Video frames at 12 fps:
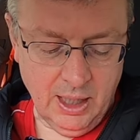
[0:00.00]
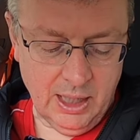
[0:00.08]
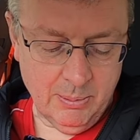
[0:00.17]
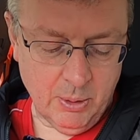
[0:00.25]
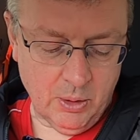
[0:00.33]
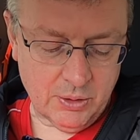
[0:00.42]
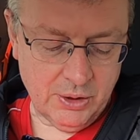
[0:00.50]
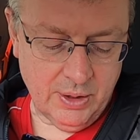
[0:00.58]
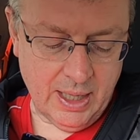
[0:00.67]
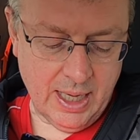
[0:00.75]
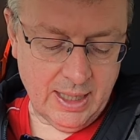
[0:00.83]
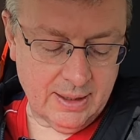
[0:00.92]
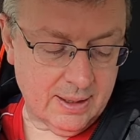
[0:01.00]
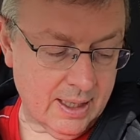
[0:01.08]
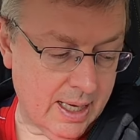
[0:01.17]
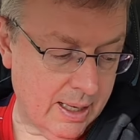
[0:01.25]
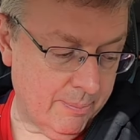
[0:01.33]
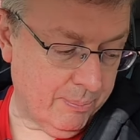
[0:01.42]
In the box you get
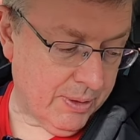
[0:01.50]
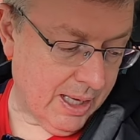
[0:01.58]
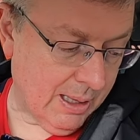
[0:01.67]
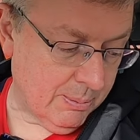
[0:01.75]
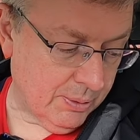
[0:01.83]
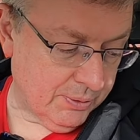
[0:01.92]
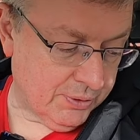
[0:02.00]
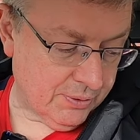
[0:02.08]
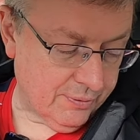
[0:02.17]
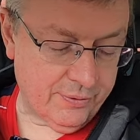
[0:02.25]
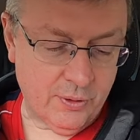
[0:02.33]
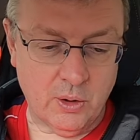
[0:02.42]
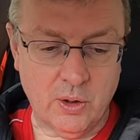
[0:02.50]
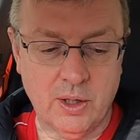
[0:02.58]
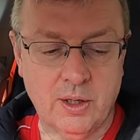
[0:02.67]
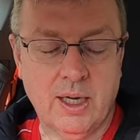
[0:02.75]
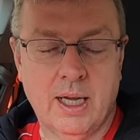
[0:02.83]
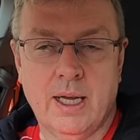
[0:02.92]
cables
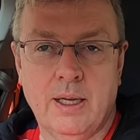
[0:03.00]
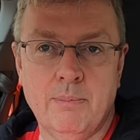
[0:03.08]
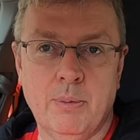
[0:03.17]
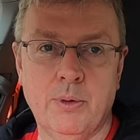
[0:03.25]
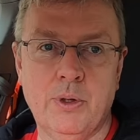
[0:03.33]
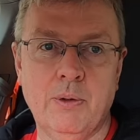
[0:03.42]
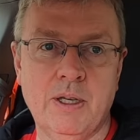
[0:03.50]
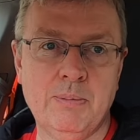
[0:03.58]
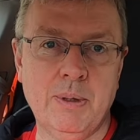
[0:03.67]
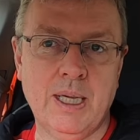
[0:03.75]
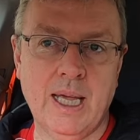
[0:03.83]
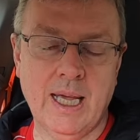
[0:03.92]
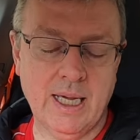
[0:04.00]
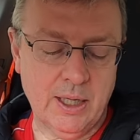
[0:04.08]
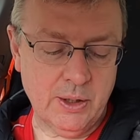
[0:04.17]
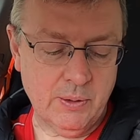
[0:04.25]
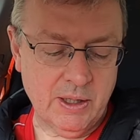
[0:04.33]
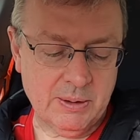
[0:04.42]
for both USB-A
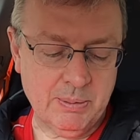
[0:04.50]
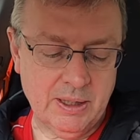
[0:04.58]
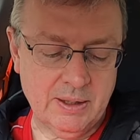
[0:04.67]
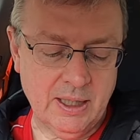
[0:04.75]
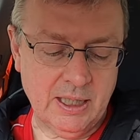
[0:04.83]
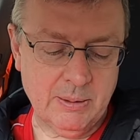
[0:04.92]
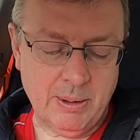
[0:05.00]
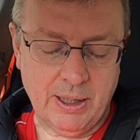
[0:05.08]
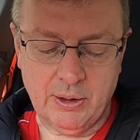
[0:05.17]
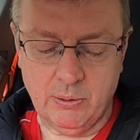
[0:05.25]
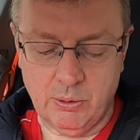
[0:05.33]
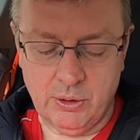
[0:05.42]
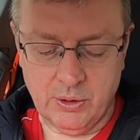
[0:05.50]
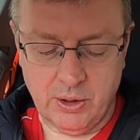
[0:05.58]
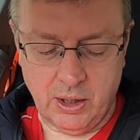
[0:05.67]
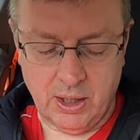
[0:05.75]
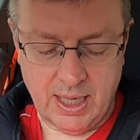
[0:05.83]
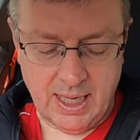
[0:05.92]
and USB-C depending on what your
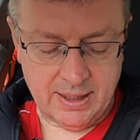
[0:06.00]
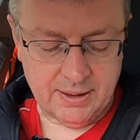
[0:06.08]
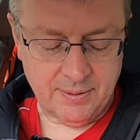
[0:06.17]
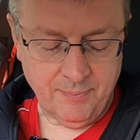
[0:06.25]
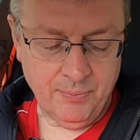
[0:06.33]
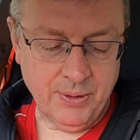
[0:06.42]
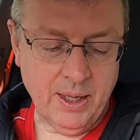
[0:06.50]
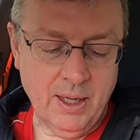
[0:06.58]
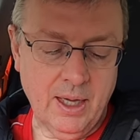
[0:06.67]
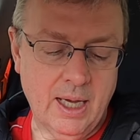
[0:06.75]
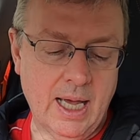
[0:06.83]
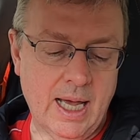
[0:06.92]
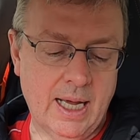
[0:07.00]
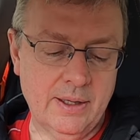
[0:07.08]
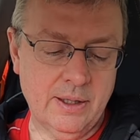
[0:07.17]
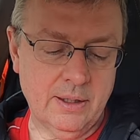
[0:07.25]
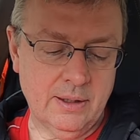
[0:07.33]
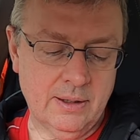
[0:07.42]
car has,
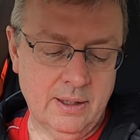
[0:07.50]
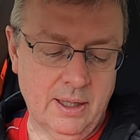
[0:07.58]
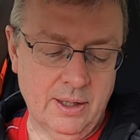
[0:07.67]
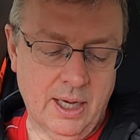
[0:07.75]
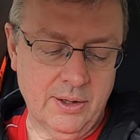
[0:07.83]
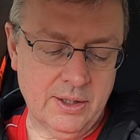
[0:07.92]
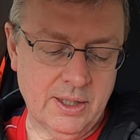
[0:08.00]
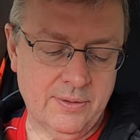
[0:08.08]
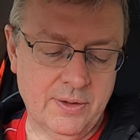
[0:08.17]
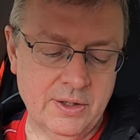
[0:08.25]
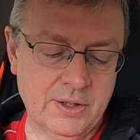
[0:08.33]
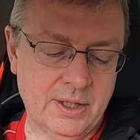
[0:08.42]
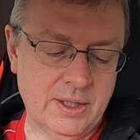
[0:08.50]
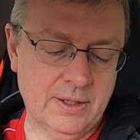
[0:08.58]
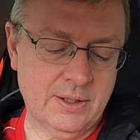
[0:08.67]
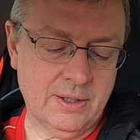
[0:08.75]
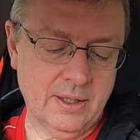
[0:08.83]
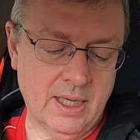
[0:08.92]
and other
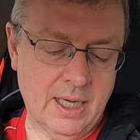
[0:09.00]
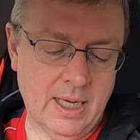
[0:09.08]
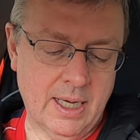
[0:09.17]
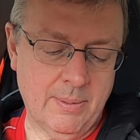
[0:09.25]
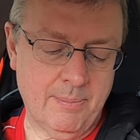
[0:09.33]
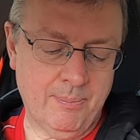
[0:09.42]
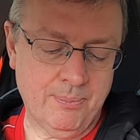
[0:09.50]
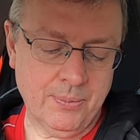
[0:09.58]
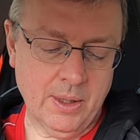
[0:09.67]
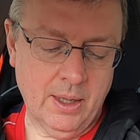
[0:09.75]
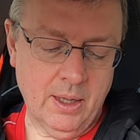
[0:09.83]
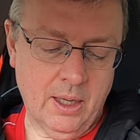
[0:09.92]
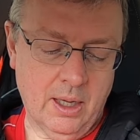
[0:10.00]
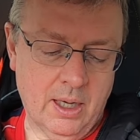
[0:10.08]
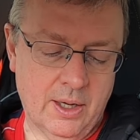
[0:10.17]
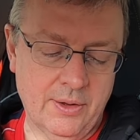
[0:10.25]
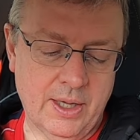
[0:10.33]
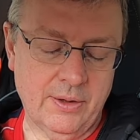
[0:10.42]
differences are
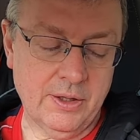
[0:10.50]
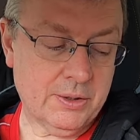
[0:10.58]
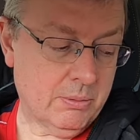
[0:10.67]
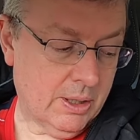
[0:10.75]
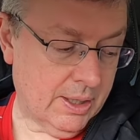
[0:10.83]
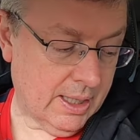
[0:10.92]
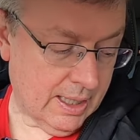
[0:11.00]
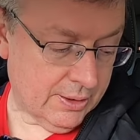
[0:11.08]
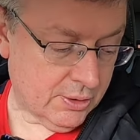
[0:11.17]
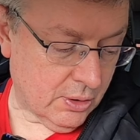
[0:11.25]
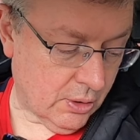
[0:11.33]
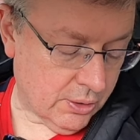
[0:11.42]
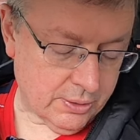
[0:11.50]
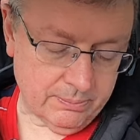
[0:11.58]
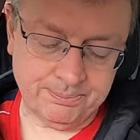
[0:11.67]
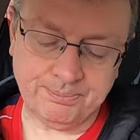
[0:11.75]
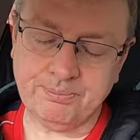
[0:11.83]
that this one has got